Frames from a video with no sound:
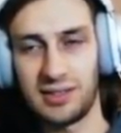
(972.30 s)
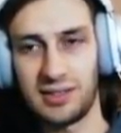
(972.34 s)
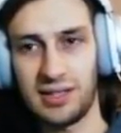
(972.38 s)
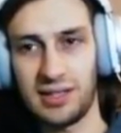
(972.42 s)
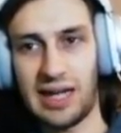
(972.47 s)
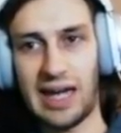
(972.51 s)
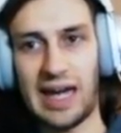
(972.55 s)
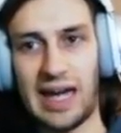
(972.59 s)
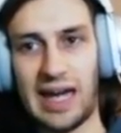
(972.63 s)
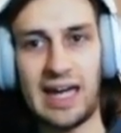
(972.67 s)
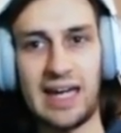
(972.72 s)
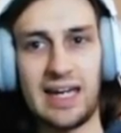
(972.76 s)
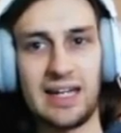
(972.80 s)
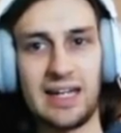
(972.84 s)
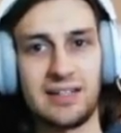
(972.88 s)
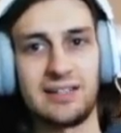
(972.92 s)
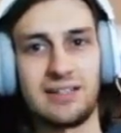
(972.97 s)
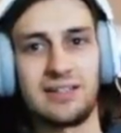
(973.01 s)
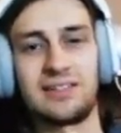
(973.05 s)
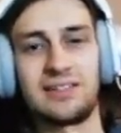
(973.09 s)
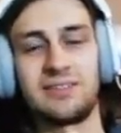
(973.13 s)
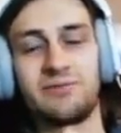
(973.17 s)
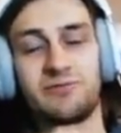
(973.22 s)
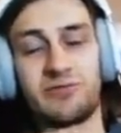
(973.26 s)

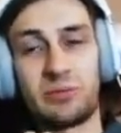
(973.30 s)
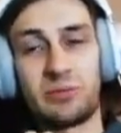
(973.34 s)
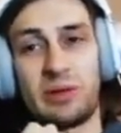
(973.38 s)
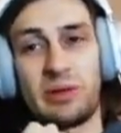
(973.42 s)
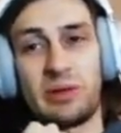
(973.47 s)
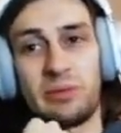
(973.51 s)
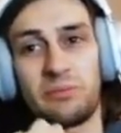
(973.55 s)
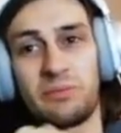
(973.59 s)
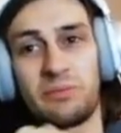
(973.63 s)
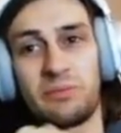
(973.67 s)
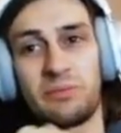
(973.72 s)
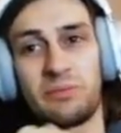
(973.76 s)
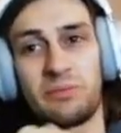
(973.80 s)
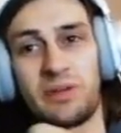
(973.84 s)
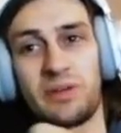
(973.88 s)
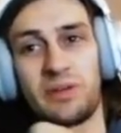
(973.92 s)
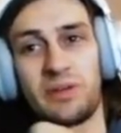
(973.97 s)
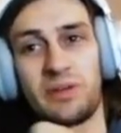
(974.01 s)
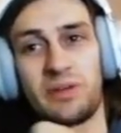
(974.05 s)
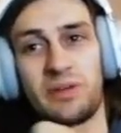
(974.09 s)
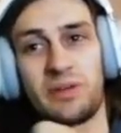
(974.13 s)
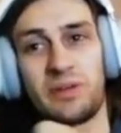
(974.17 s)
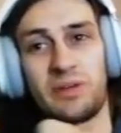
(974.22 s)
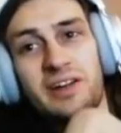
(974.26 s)
And remember... Okay,
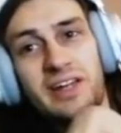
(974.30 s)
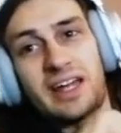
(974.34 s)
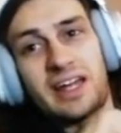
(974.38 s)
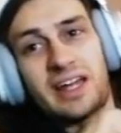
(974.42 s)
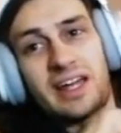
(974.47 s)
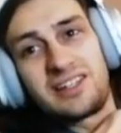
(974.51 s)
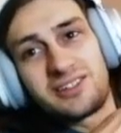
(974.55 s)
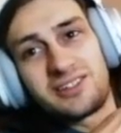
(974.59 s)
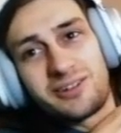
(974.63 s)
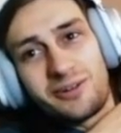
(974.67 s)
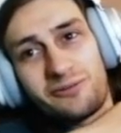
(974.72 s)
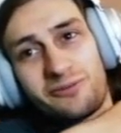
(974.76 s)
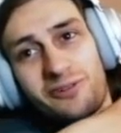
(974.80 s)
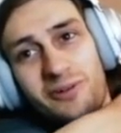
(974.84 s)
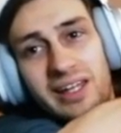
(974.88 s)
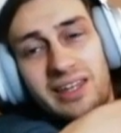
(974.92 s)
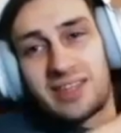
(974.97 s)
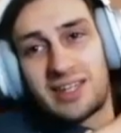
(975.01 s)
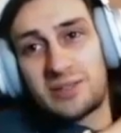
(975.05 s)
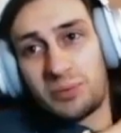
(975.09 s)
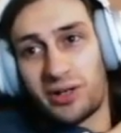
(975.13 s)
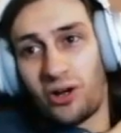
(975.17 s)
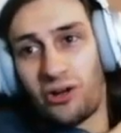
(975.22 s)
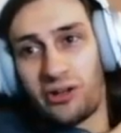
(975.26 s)
so from, like, this
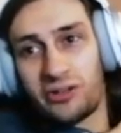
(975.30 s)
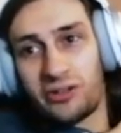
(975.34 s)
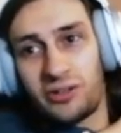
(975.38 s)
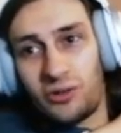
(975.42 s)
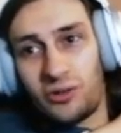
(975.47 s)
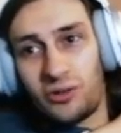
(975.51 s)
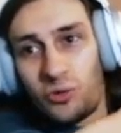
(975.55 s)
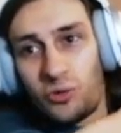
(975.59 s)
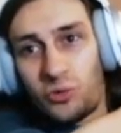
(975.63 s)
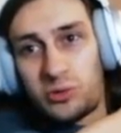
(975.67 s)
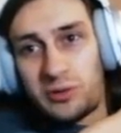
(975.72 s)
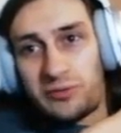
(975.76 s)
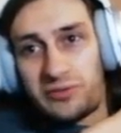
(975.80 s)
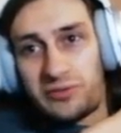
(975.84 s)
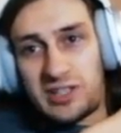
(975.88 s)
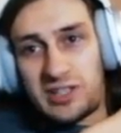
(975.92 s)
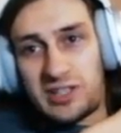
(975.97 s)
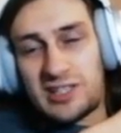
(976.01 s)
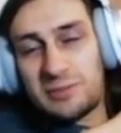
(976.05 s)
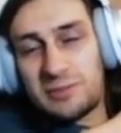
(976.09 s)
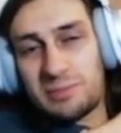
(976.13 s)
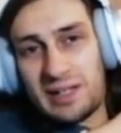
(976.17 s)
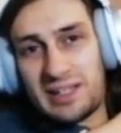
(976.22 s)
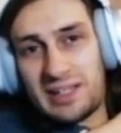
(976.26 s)
point on, all of the
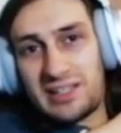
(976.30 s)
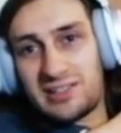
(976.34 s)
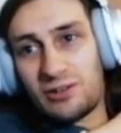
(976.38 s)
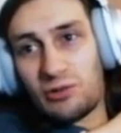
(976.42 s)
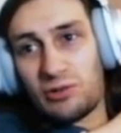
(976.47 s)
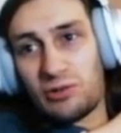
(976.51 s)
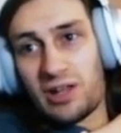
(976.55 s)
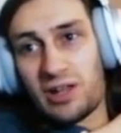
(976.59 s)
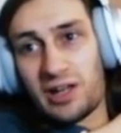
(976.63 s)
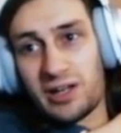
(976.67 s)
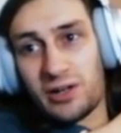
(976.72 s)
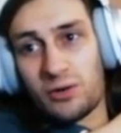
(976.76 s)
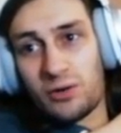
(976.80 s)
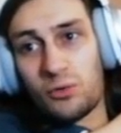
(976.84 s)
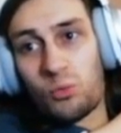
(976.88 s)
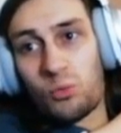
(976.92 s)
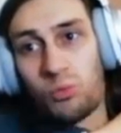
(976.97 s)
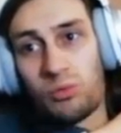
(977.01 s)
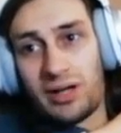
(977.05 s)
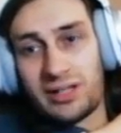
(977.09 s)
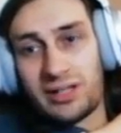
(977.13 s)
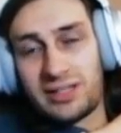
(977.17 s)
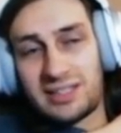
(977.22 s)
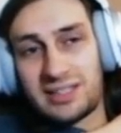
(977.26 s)
splits are, like,
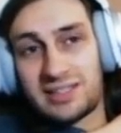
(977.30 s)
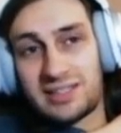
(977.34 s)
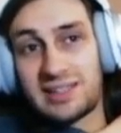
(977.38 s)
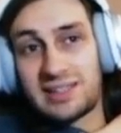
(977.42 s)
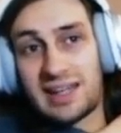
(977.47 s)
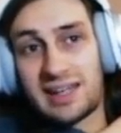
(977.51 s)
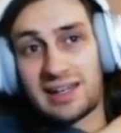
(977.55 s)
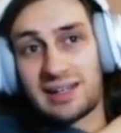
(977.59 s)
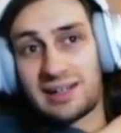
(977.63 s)
1 second